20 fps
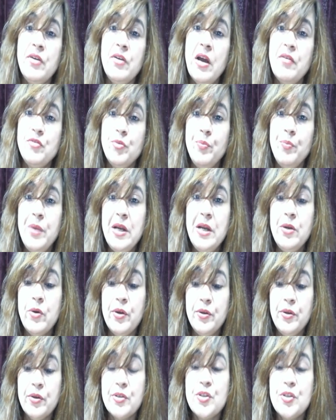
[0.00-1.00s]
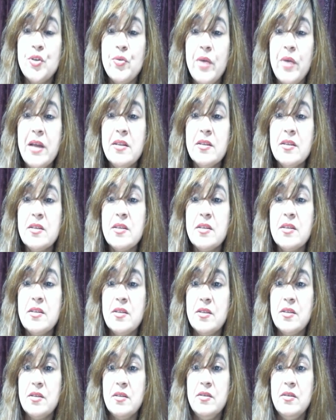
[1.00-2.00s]
to build on your
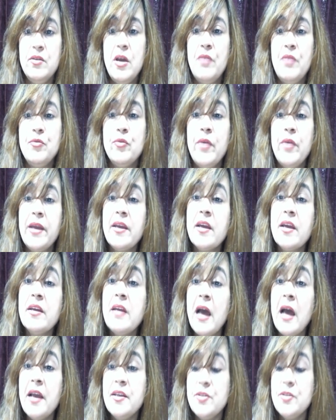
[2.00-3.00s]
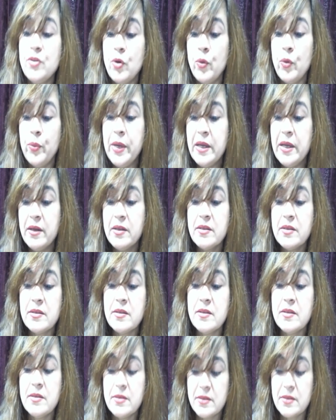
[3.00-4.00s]
strengths, you have to recognize your
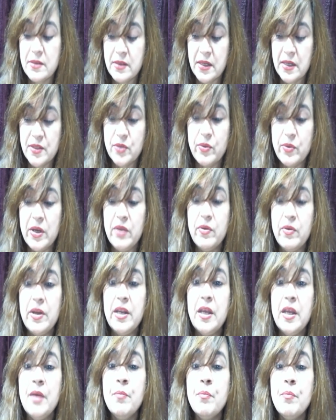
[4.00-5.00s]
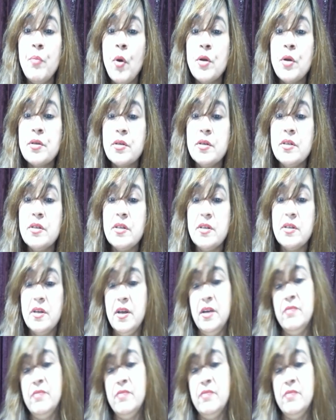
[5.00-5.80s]
weaknesses, that's very, very important,